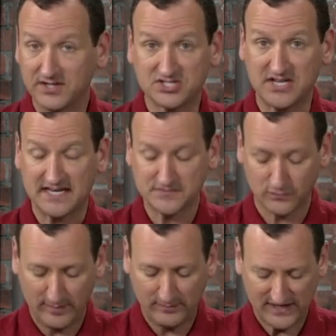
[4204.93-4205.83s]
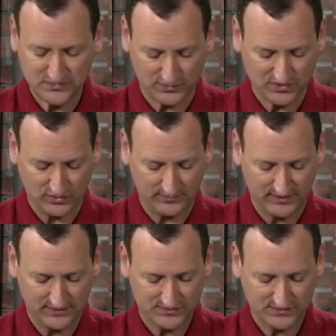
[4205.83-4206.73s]
just ask for what my password is going to
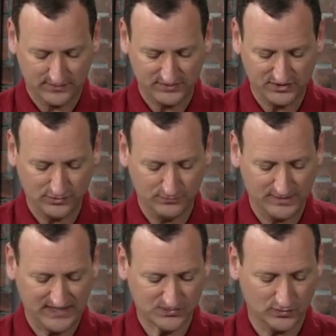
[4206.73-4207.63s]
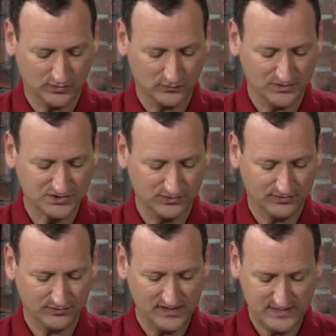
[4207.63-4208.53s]
be. So I'm going to do password
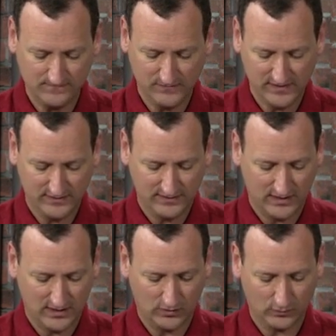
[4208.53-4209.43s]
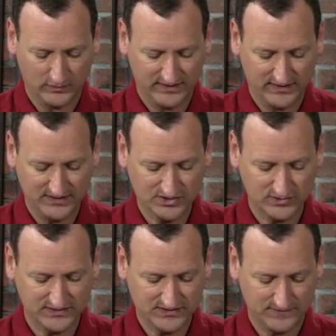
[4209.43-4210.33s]
123. I'll re-enter
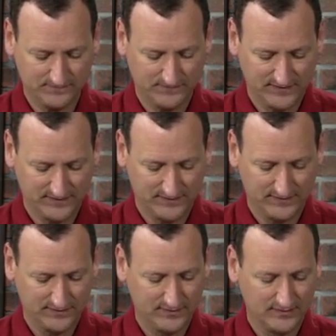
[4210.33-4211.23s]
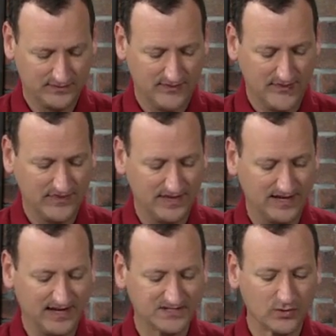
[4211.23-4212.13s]
it. And then
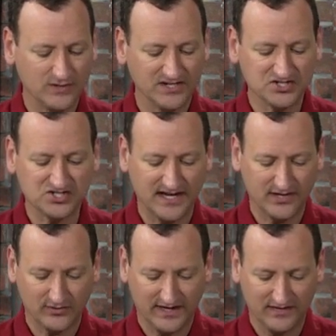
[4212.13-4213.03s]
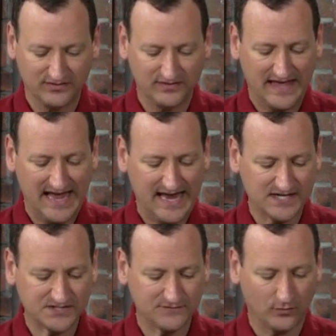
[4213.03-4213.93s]
it's going to generate the
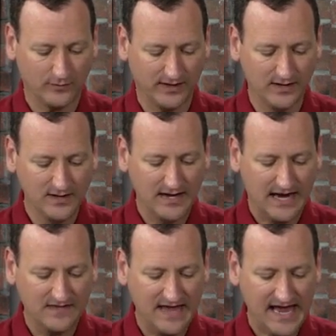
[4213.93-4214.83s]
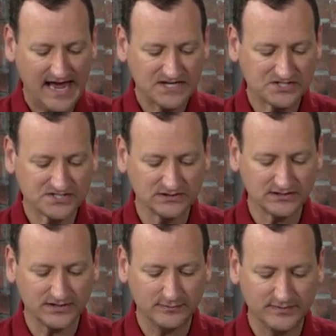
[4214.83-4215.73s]
hash for me. And the hash is a
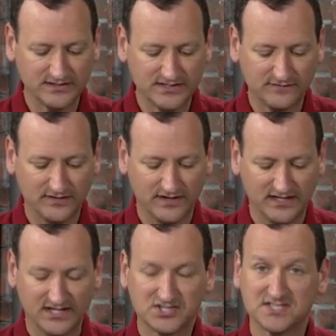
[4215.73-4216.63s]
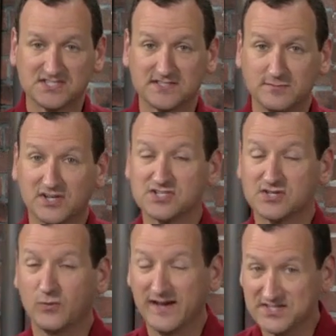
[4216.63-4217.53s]
little bit different on each system because of
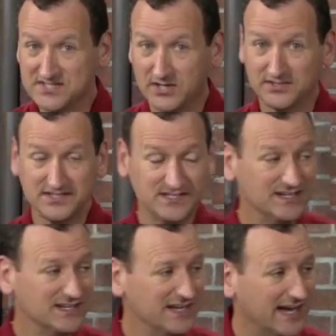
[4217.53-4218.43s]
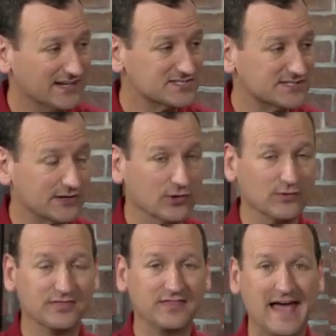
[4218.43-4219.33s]
the way it's salted. And
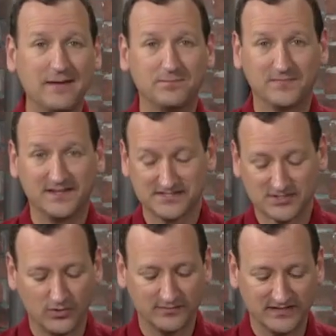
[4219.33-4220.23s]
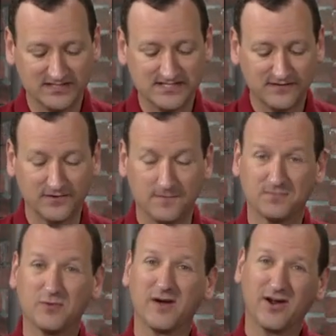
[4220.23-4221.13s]
so that is going to be different
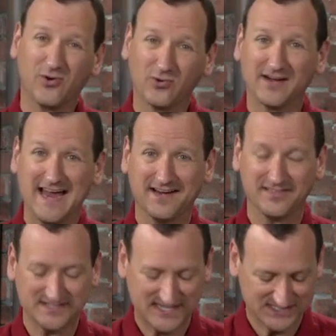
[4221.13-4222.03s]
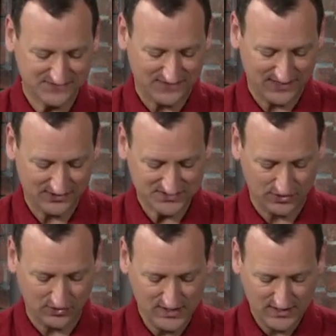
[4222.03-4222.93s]
than what I already had in the text file.
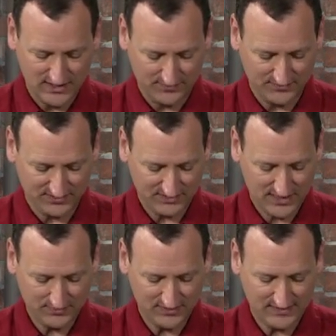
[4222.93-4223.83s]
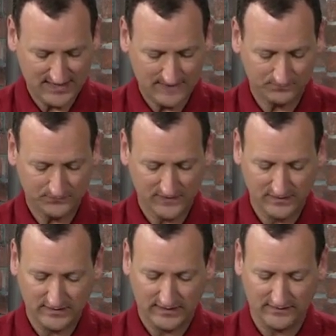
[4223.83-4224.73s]
So I'm going to copy that,
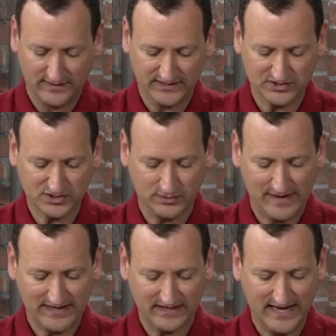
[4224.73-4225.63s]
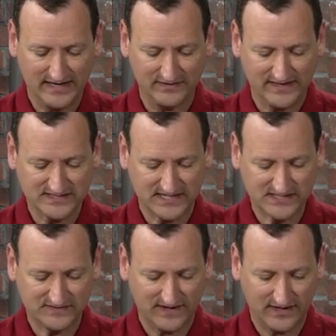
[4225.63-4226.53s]
and then I can just go back and edit that
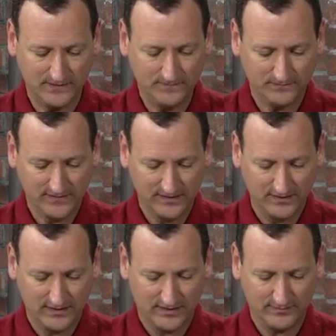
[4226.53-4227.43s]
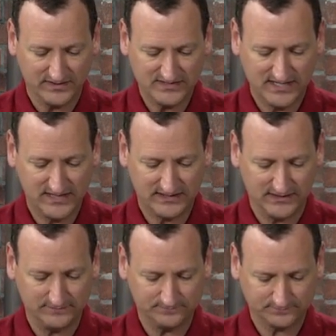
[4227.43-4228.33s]
text file. I'm going to take
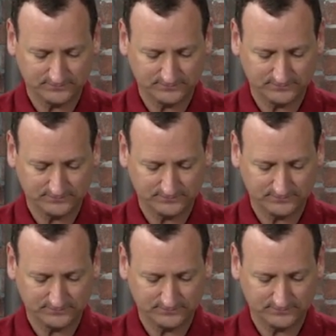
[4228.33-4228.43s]
it,